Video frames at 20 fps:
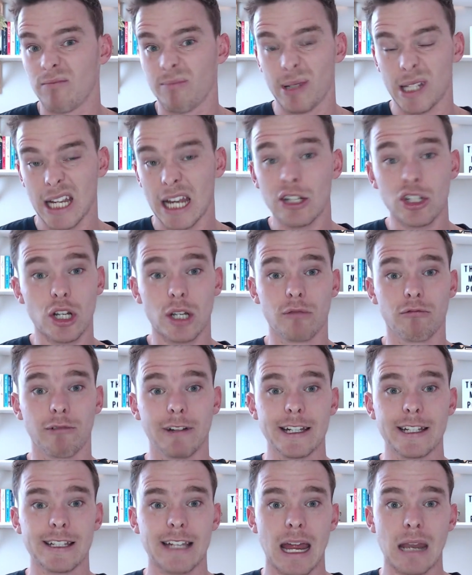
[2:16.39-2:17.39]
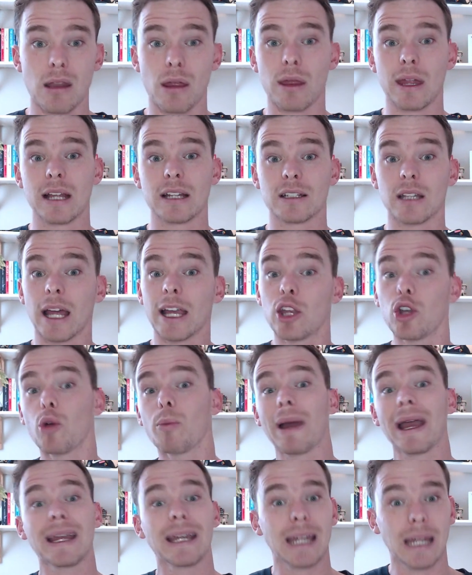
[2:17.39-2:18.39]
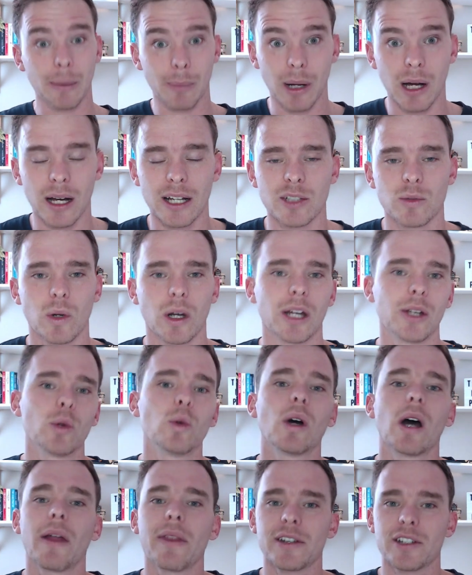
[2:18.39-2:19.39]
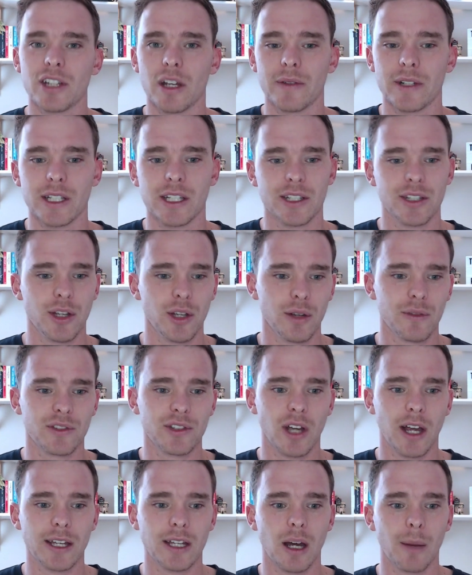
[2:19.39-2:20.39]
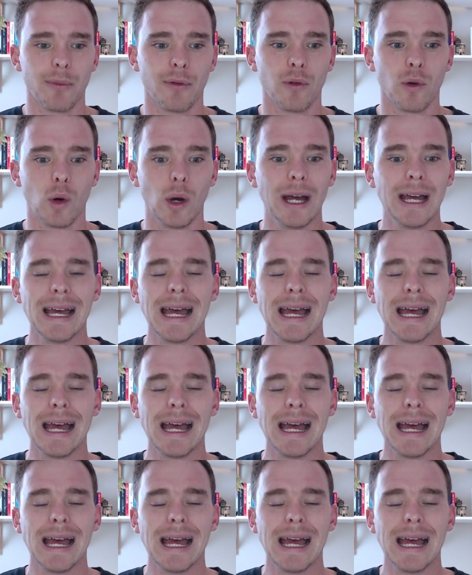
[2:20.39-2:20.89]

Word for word: potentially reset things like your banking password or other services that you've signed up for